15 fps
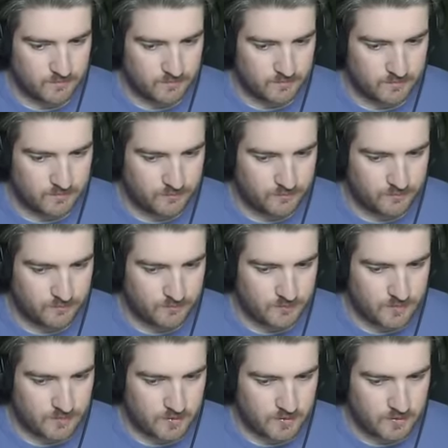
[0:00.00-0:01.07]

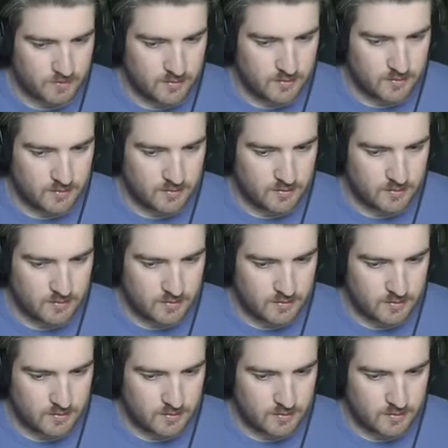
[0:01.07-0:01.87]
Nobody speaks.